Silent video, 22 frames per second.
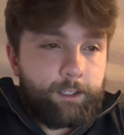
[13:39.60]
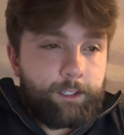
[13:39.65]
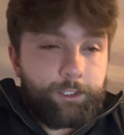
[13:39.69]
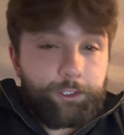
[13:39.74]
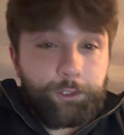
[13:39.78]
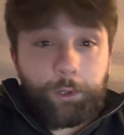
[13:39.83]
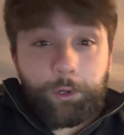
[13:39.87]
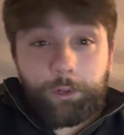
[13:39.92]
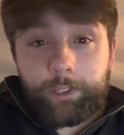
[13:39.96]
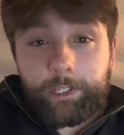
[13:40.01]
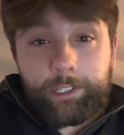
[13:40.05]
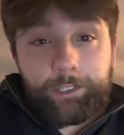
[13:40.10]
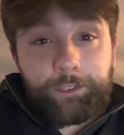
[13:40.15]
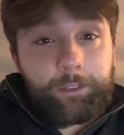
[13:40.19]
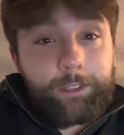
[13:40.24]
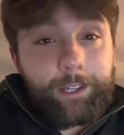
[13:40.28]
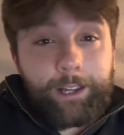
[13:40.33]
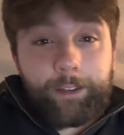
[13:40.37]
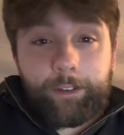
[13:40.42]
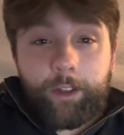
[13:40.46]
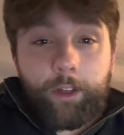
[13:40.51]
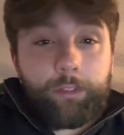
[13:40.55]
Yorkie, you
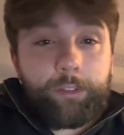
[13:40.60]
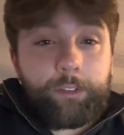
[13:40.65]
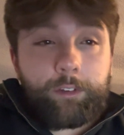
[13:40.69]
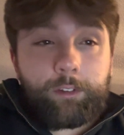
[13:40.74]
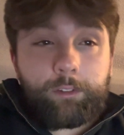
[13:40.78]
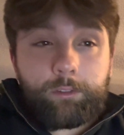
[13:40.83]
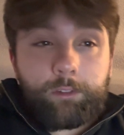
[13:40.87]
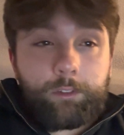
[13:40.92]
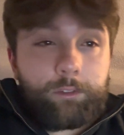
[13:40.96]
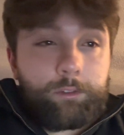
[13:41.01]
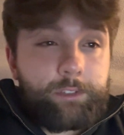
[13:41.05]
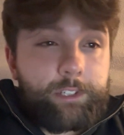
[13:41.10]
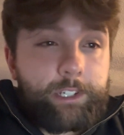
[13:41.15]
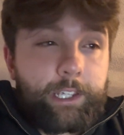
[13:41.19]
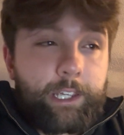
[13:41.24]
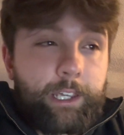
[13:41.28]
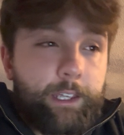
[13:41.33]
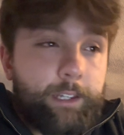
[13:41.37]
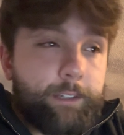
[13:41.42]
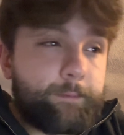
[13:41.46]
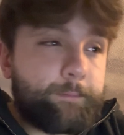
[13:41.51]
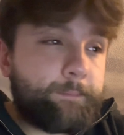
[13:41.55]
got nothing to lose,
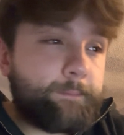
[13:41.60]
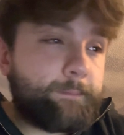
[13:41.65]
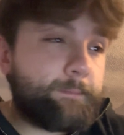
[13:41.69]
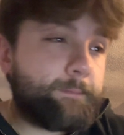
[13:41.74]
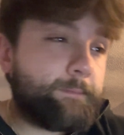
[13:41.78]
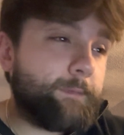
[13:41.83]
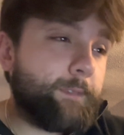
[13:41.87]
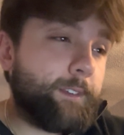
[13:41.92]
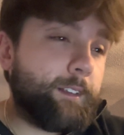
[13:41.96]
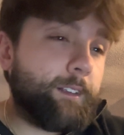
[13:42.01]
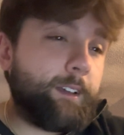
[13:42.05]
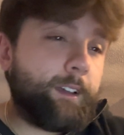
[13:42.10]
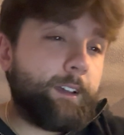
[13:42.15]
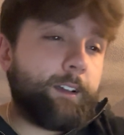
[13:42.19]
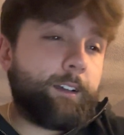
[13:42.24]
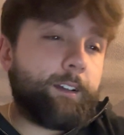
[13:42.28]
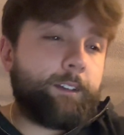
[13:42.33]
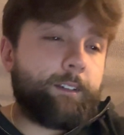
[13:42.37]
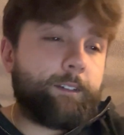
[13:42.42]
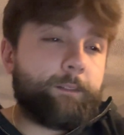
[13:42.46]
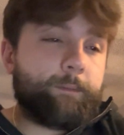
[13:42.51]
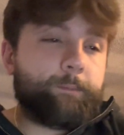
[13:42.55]
kid.
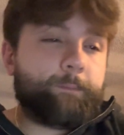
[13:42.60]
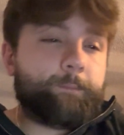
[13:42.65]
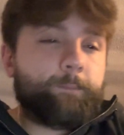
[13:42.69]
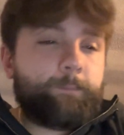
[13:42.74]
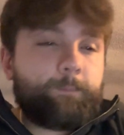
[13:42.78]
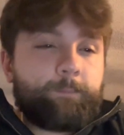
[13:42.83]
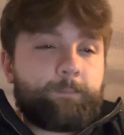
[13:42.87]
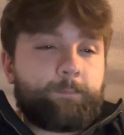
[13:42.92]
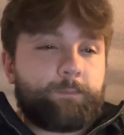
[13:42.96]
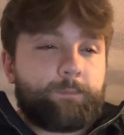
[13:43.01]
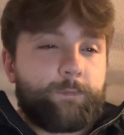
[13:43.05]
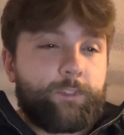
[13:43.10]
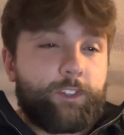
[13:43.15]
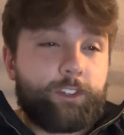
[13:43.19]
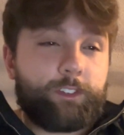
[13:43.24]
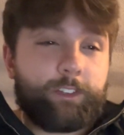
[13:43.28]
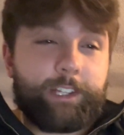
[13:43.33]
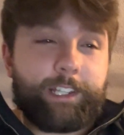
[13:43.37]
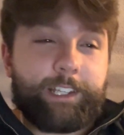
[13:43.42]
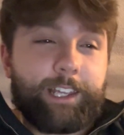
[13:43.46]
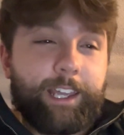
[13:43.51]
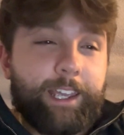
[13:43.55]
You're the
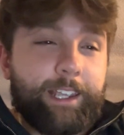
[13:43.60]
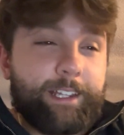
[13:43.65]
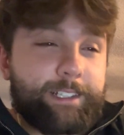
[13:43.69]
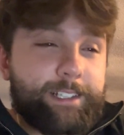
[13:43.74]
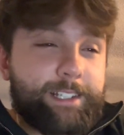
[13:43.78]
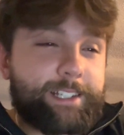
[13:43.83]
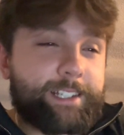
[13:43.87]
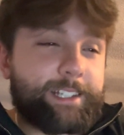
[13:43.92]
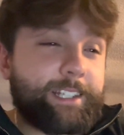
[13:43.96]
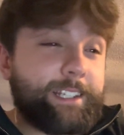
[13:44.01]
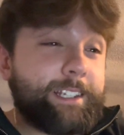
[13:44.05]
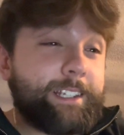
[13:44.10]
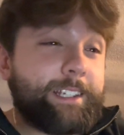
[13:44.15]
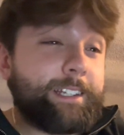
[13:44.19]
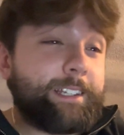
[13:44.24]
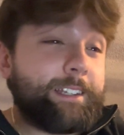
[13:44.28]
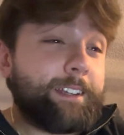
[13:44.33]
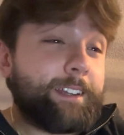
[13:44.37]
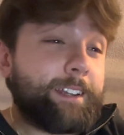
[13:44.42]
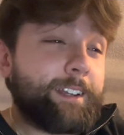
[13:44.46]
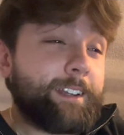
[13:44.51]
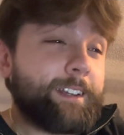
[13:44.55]
8th
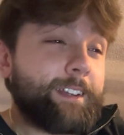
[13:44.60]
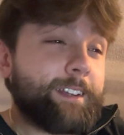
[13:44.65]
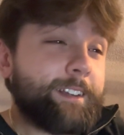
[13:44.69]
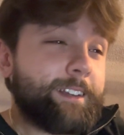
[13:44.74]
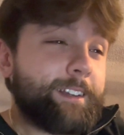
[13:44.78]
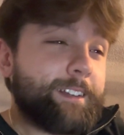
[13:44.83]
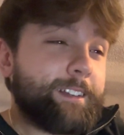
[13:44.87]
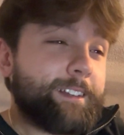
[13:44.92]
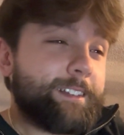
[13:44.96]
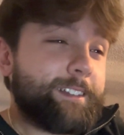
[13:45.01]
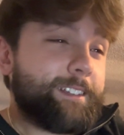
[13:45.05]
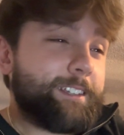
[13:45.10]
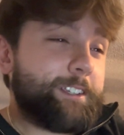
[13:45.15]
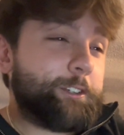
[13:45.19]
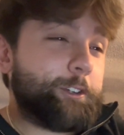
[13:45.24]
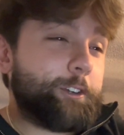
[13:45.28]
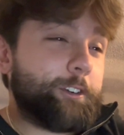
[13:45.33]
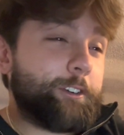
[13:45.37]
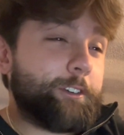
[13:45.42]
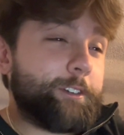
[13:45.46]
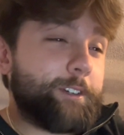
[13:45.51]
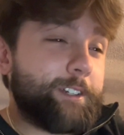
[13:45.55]
seed.
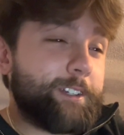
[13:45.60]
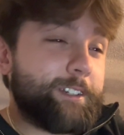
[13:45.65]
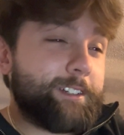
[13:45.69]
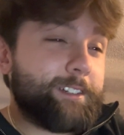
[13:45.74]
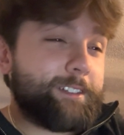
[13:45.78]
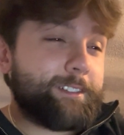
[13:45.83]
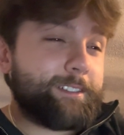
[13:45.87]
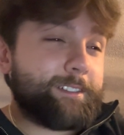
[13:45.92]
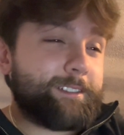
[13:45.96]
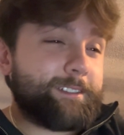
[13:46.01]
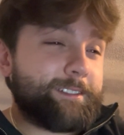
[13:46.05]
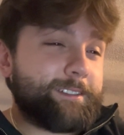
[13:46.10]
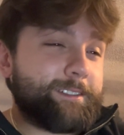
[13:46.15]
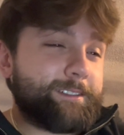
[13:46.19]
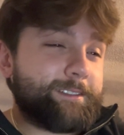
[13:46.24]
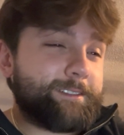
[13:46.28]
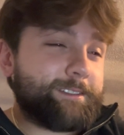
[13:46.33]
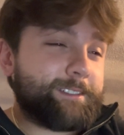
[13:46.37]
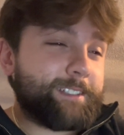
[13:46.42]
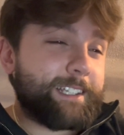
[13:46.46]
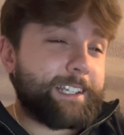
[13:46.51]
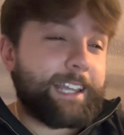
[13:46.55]
You're
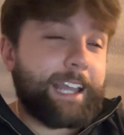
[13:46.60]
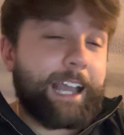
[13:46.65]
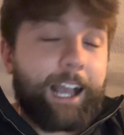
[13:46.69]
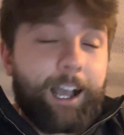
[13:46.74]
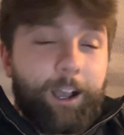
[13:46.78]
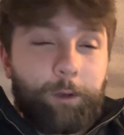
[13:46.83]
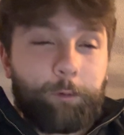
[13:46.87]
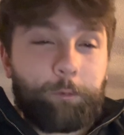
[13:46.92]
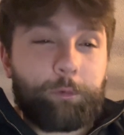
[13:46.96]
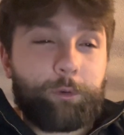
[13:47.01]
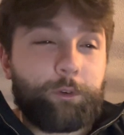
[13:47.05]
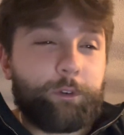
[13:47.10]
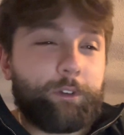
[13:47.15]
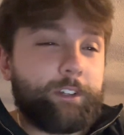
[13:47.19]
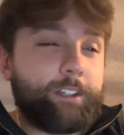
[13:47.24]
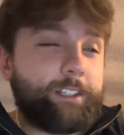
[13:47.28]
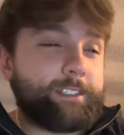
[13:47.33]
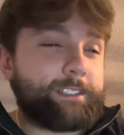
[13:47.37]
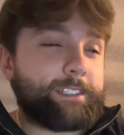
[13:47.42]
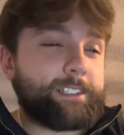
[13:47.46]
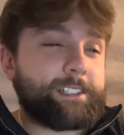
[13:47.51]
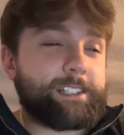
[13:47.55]
the
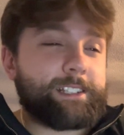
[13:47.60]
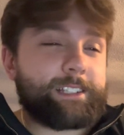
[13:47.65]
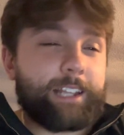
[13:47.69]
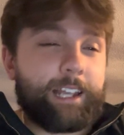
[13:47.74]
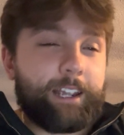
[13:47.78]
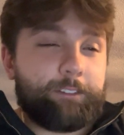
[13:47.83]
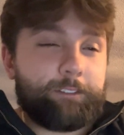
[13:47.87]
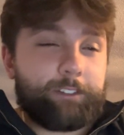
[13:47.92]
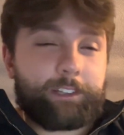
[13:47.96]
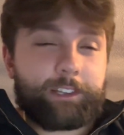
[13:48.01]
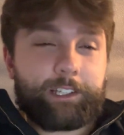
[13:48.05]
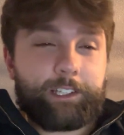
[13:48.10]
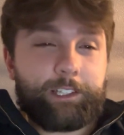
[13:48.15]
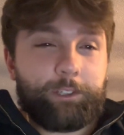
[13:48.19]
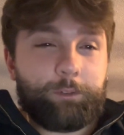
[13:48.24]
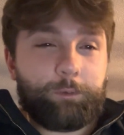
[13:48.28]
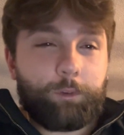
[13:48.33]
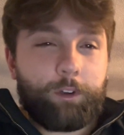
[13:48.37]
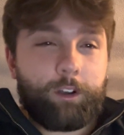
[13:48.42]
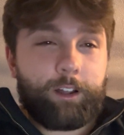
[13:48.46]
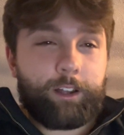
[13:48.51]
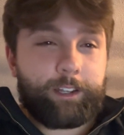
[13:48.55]
Cowboys. This is everything you
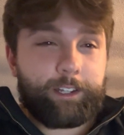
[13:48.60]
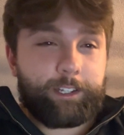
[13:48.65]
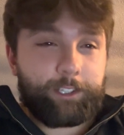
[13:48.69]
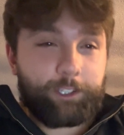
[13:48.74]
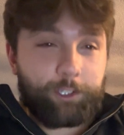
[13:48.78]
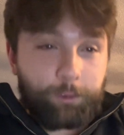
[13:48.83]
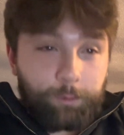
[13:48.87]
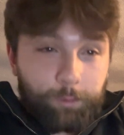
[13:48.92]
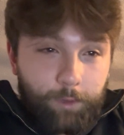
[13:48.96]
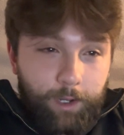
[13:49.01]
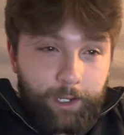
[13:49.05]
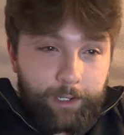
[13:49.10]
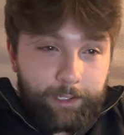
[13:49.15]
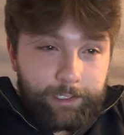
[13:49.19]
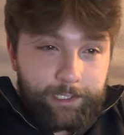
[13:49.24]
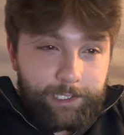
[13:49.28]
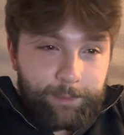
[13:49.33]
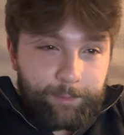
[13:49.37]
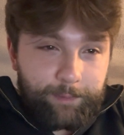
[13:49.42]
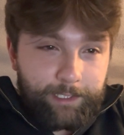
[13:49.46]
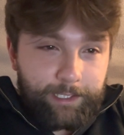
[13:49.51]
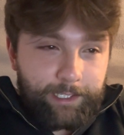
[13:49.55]
wanted. You wanted
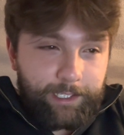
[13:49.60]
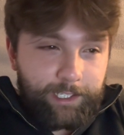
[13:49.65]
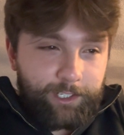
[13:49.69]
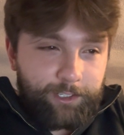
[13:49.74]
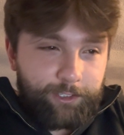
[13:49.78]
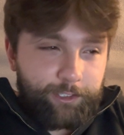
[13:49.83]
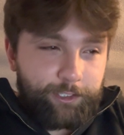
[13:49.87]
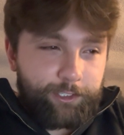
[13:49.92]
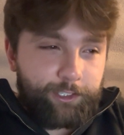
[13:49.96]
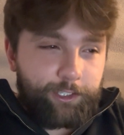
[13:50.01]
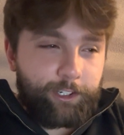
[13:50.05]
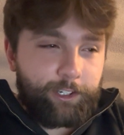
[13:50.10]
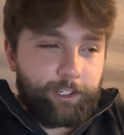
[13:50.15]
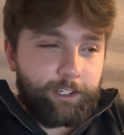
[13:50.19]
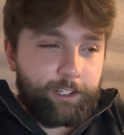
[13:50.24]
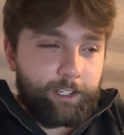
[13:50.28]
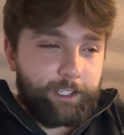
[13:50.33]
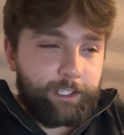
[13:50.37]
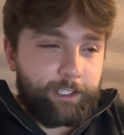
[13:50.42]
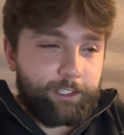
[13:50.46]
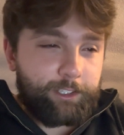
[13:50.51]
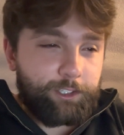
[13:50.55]
to be the
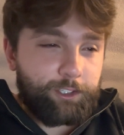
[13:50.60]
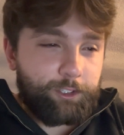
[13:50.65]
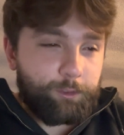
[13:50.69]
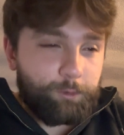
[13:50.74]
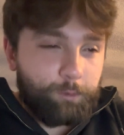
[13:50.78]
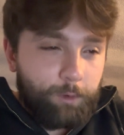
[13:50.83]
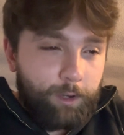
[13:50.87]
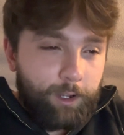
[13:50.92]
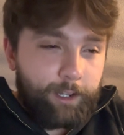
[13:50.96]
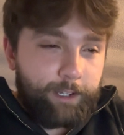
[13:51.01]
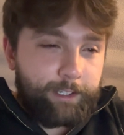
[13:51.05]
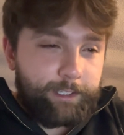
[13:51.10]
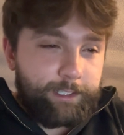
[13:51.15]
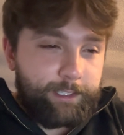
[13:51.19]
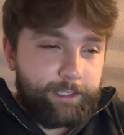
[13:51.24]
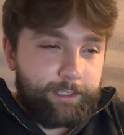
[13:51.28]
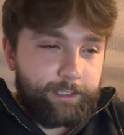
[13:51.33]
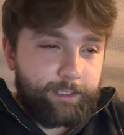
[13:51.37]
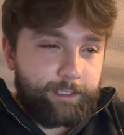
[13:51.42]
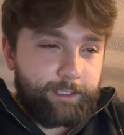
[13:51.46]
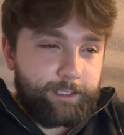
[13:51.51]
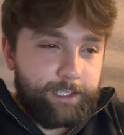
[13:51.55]
underdog. You wanted
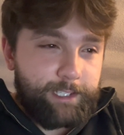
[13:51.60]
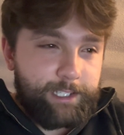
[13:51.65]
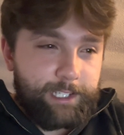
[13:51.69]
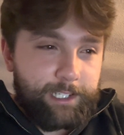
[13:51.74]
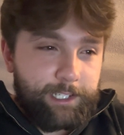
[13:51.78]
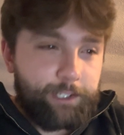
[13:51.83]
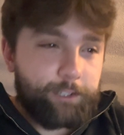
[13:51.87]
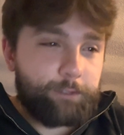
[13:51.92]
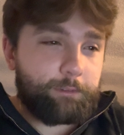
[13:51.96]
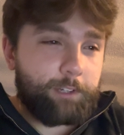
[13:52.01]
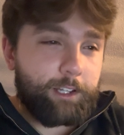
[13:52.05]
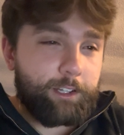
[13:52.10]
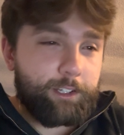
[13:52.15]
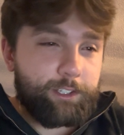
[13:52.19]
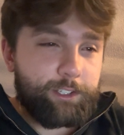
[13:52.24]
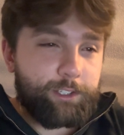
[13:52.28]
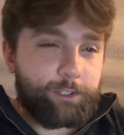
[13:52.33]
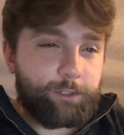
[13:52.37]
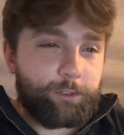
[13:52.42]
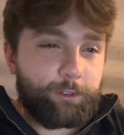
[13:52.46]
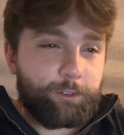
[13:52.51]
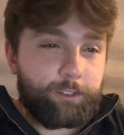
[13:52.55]
the Cinderella
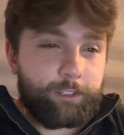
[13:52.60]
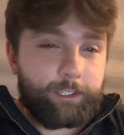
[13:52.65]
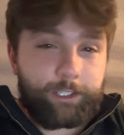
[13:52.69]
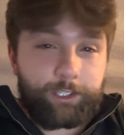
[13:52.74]
story.